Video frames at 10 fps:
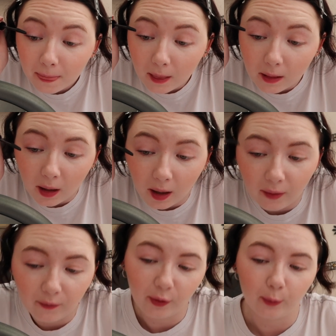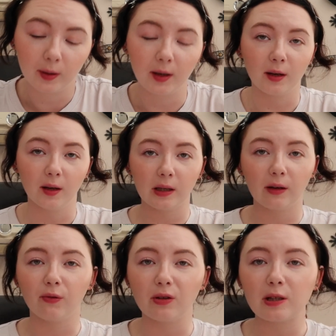like I'm filming in a
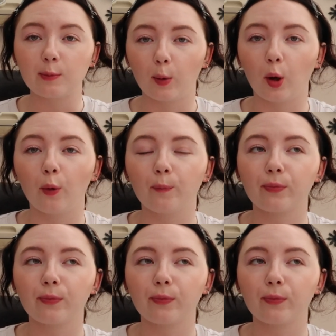different spot.